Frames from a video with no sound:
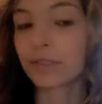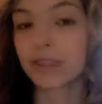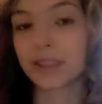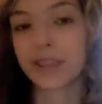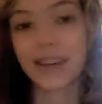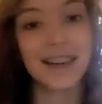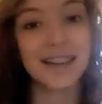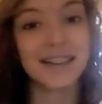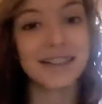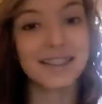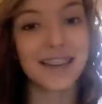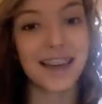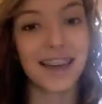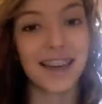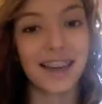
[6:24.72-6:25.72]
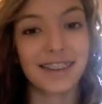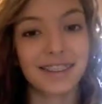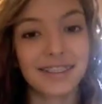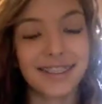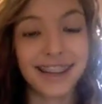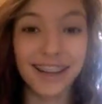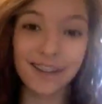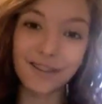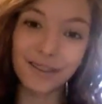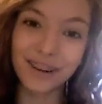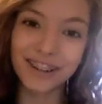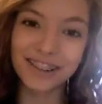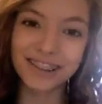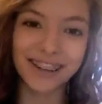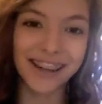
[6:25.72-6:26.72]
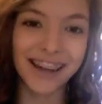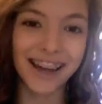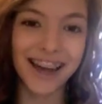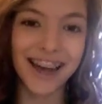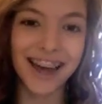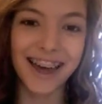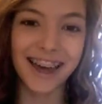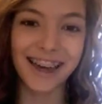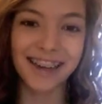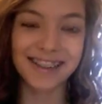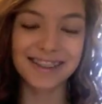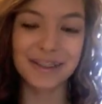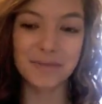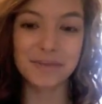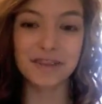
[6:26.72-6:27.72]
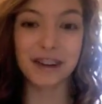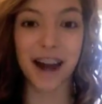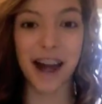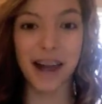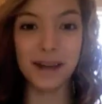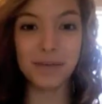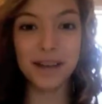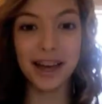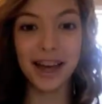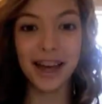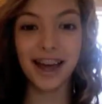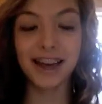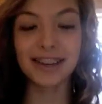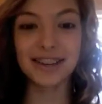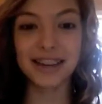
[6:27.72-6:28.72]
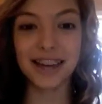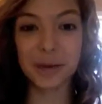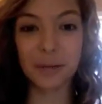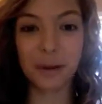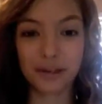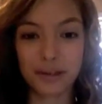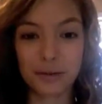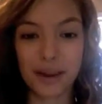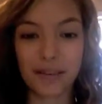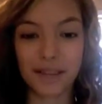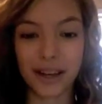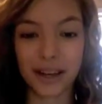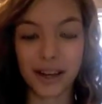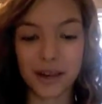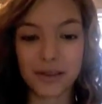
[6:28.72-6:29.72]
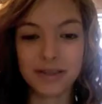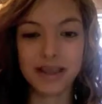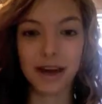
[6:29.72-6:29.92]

yes, and thank you for watching, and subscribe to keep watching my videos.